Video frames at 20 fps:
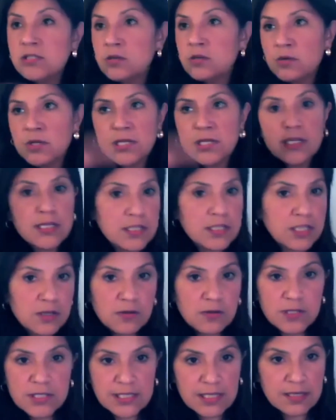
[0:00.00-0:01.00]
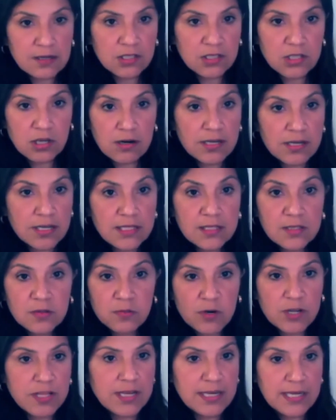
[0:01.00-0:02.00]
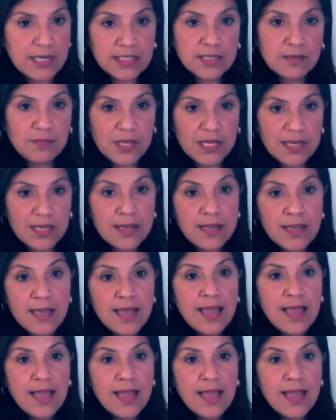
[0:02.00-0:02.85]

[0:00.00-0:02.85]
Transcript: And so we're going to continue to set our targets where they need to be,